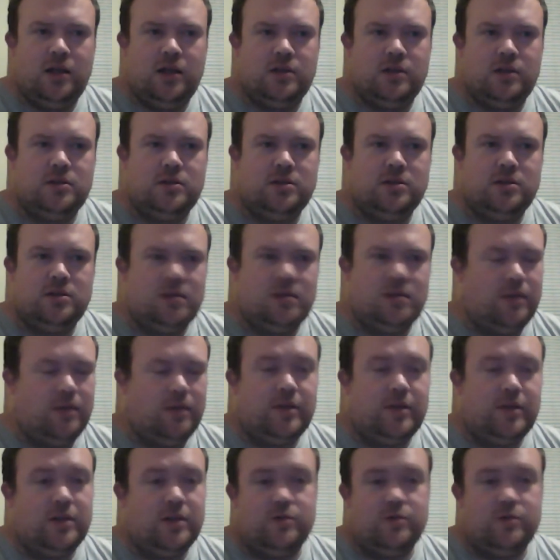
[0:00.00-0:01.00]

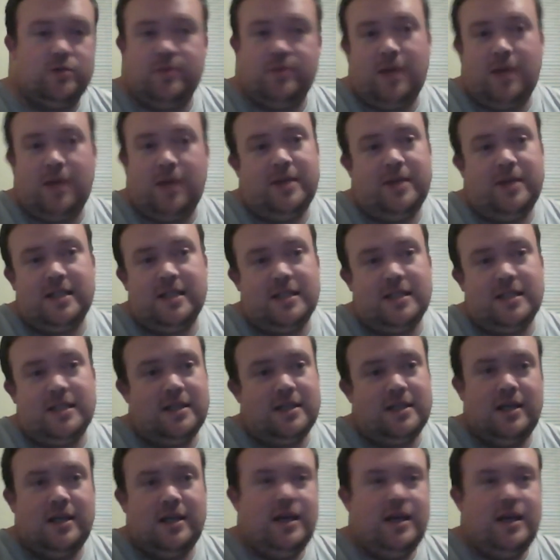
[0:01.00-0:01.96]
Something. Maybe it's a,